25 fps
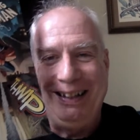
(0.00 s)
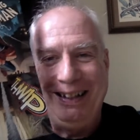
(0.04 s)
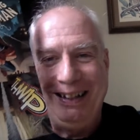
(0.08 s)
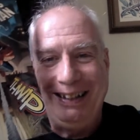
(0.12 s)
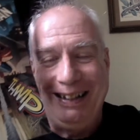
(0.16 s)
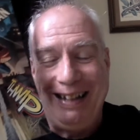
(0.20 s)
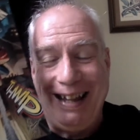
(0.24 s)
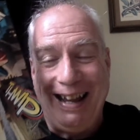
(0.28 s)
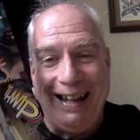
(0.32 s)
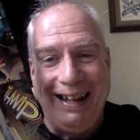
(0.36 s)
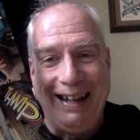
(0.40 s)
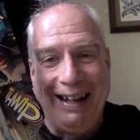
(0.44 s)

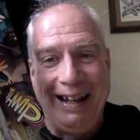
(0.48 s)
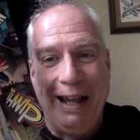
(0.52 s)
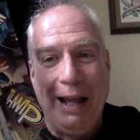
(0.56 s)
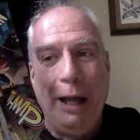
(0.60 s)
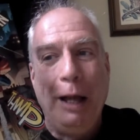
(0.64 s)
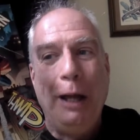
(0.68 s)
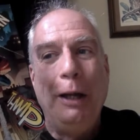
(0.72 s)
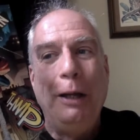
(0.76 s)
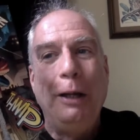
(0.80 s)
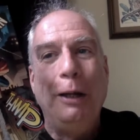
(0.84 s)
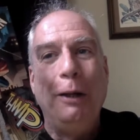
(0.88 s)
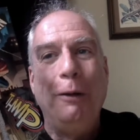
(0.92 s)
again,
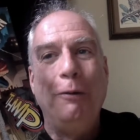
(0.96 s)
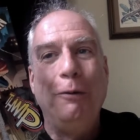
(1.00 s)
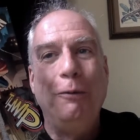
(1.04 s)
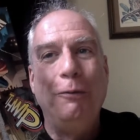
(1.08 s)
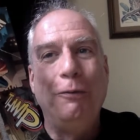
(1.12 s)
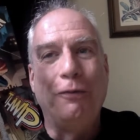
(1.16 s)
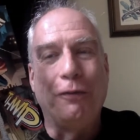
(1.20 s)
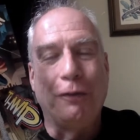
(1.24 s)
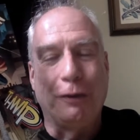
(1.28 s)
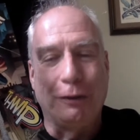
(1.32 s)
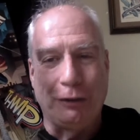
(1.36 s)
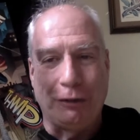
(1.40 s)

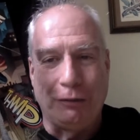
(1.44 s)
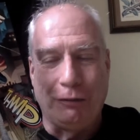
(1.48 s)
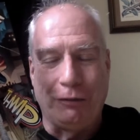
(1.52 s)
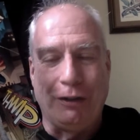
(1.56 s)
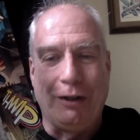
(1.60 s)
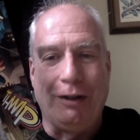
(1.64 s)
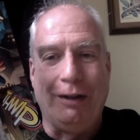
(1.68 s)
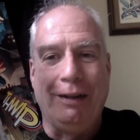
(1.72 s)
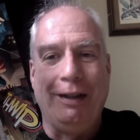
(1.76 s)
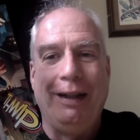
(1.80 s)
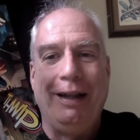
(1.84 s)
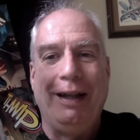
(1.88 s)
first of
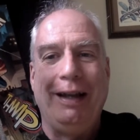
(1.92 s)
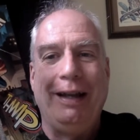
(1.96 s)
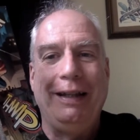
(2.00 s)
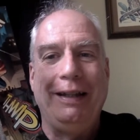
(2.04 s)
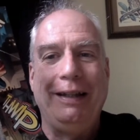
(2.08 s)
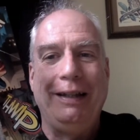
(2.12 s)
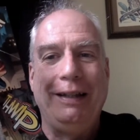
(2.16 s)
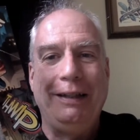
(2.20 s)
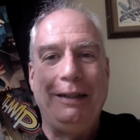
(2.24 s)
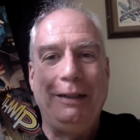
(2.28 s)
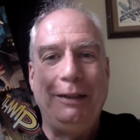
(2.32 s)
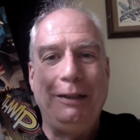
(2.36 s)
all,
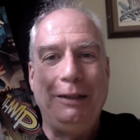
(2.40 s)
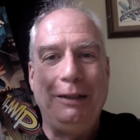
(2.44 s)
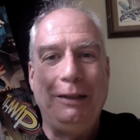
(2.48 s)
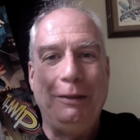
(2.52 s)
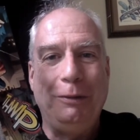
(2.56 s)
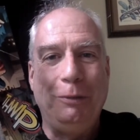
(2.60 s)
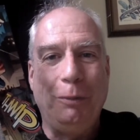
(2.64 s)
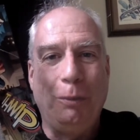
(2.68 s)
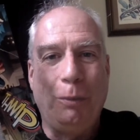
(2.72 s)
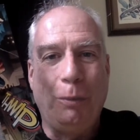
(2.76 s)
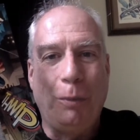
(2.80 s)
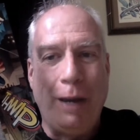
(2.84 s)

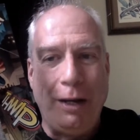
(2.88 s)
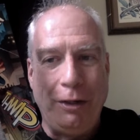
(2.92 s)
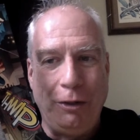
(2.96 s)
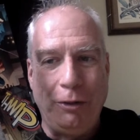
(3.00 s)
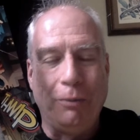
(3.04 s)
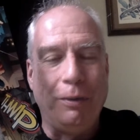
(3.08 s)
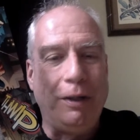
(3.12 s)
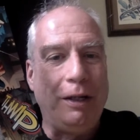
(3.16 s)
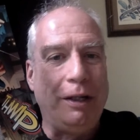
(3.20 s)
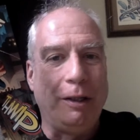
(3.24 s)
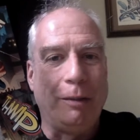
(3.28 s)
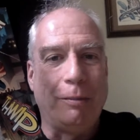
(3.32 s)
when
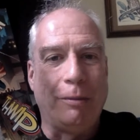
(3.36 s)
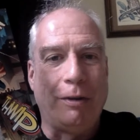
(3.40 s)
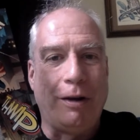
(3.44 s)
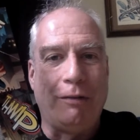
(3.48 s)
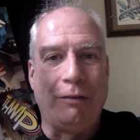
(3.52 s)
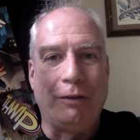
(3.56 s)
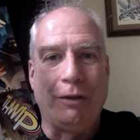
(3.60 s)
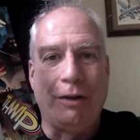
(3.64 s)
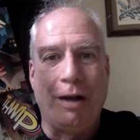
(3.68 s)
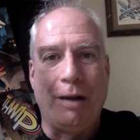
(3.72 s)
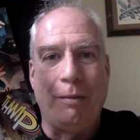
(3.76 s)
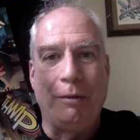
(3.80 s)
you're reading a
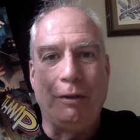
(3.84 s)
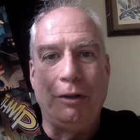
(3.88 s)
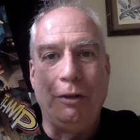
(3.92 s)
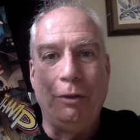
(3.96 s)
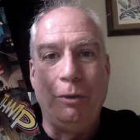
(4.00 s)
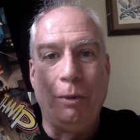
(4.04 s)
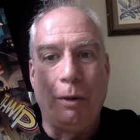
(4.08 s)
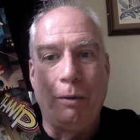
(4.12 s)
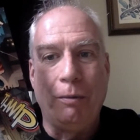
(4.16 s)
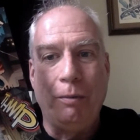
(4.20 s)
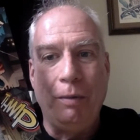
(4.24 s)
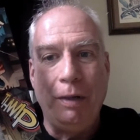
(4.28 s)
Marvel comic,
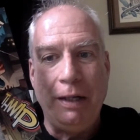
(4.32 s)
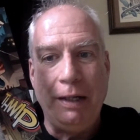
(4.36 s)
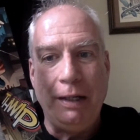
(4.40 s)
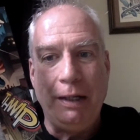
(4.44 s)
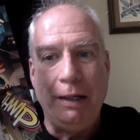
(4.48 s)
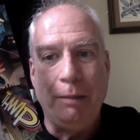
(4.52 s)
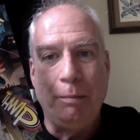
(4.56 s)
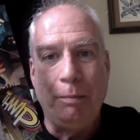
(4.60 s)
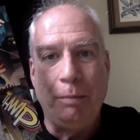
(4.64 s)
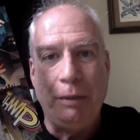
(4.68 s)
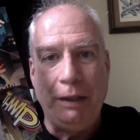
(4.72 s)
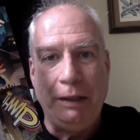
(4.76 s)
you are
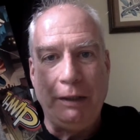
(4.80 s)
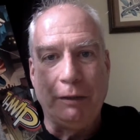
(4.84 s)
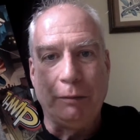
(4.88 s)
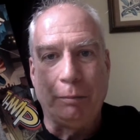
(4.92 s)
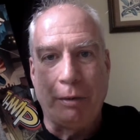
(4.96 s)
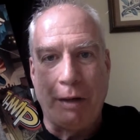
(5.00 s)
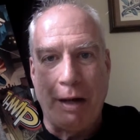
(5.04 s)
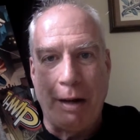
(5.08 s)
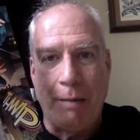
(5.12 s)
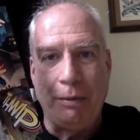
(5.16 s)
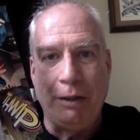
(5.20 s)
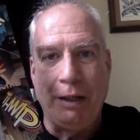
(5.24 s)
reading a piece of
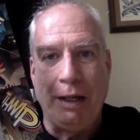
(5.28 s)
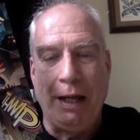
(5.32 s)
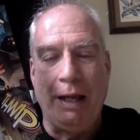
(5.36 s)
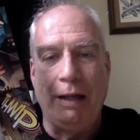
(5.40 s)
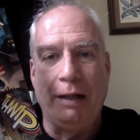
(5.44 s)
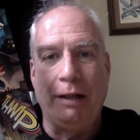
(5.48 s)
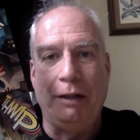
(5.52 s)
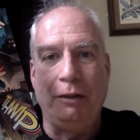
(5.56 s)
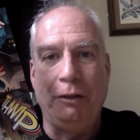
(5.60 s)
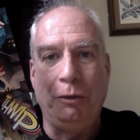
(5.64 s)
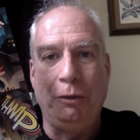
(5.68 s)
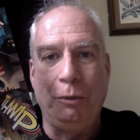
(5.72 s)

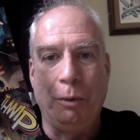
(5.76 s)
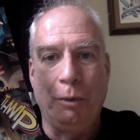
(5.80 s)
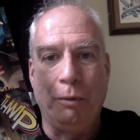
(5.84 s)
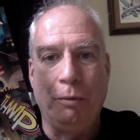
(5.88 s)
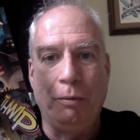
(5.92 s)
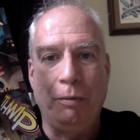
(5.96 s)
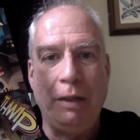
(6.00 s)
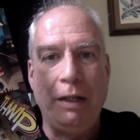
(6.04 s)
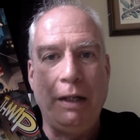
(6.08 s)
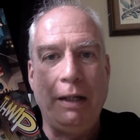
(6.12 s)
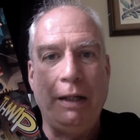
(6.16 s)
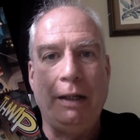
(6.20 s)
propaganda. You are
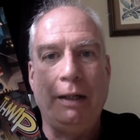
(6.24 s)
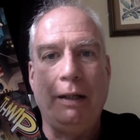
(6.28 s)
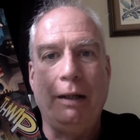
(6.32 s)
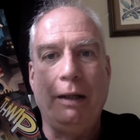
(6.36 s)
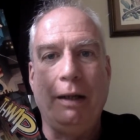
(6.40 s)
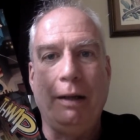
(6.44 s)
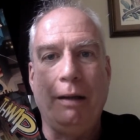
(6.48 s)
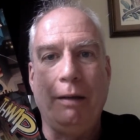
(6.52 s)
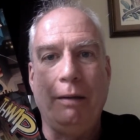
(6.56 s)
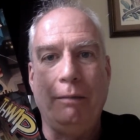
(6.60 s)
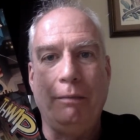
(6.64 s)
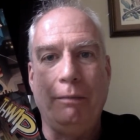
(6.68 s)
reading
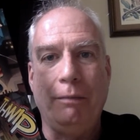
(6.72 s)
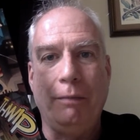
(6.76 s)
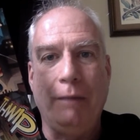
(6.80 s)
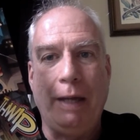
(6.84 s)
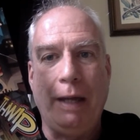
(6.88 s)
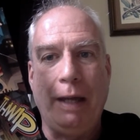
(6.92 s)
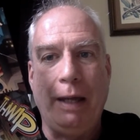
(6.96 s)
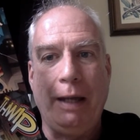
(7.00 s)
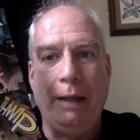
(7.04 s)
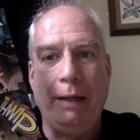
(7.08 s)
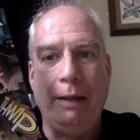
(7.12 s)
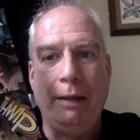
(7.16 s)
a,
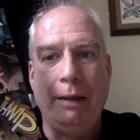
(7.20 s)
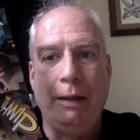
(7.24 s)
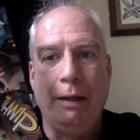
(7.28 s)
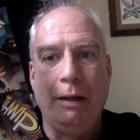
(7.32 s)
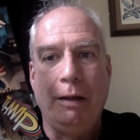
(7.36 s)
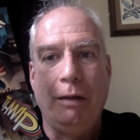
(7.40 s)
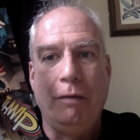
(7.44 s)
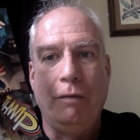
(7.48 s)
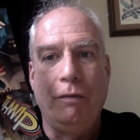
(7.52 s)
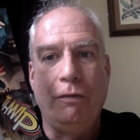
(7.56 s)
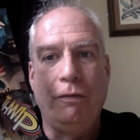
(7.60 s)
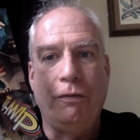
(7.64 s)
a
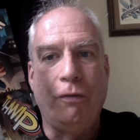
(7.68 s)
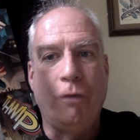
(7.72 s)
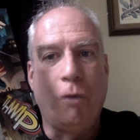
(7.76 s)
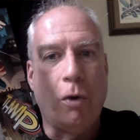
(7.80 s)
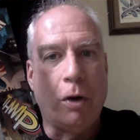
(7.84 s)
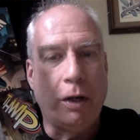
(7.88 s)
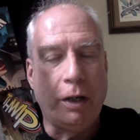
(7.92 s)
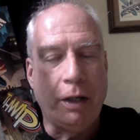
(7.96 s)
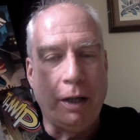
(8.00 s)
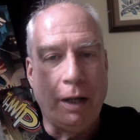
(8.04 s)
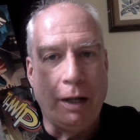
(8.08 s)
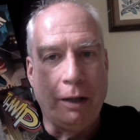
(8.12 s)

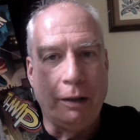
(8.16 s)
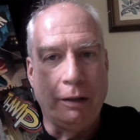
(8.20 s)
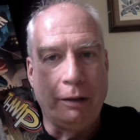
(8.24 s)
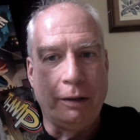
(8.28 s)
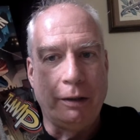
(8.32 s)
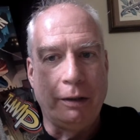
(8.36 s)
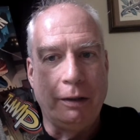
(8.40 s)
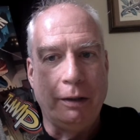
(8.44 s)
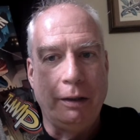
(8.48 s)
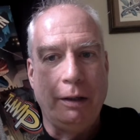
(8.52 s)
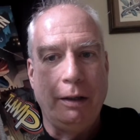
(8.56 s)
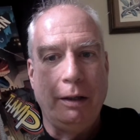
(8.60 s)
four
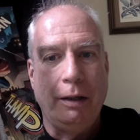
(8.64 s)
color